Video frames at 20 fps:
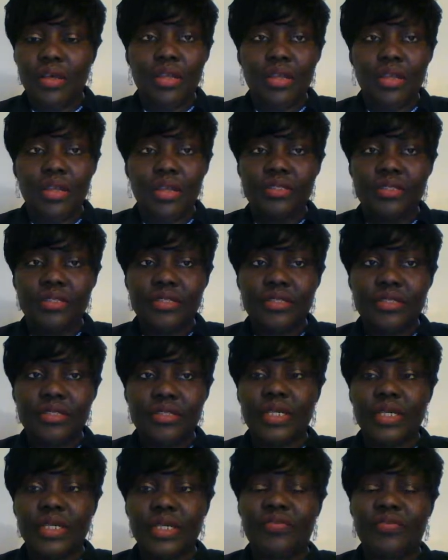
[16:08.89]
Let's review
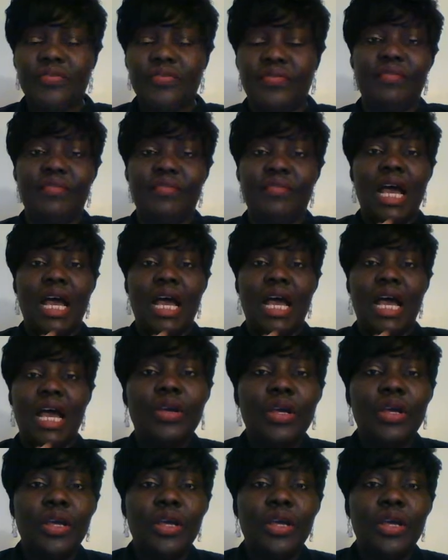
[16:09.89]
case 5 now.
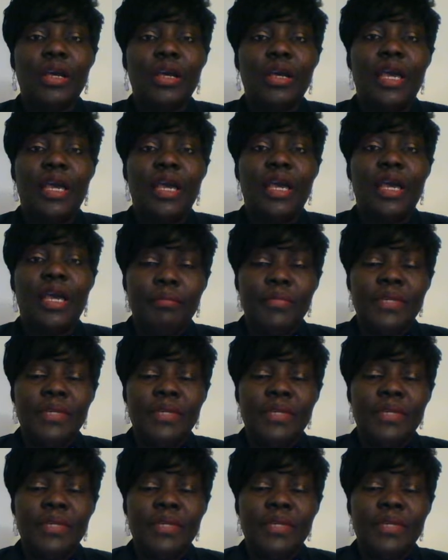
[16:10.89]
This